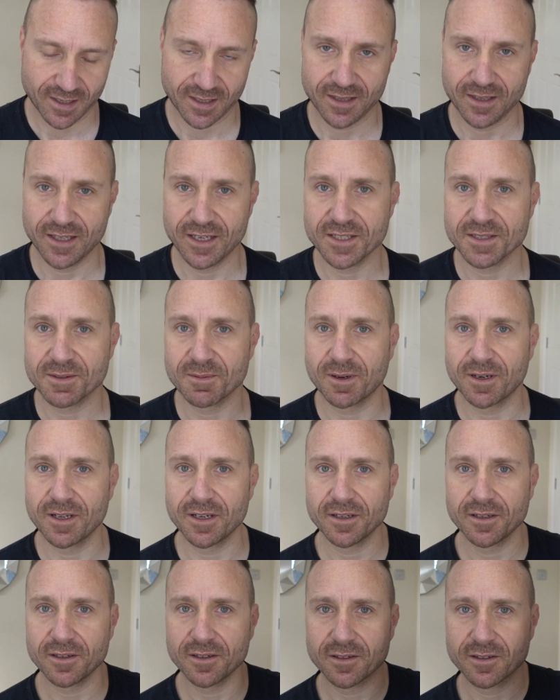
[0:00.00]
This
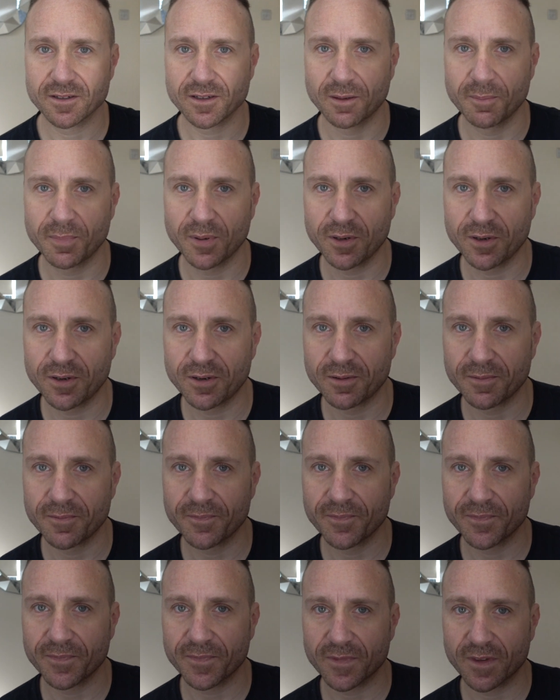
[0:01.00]
one I bought,
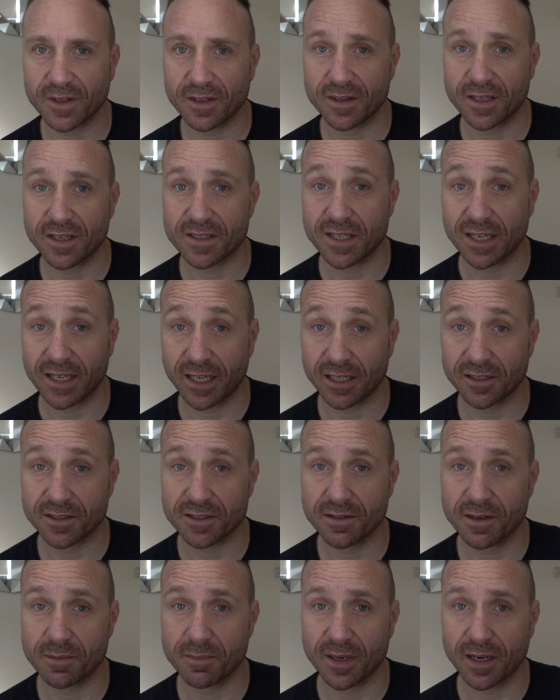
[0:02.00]
there's a link
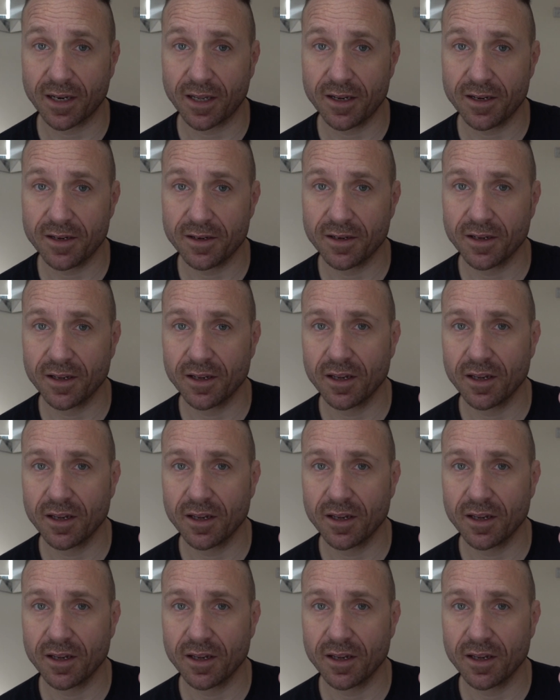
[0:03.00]
to it below,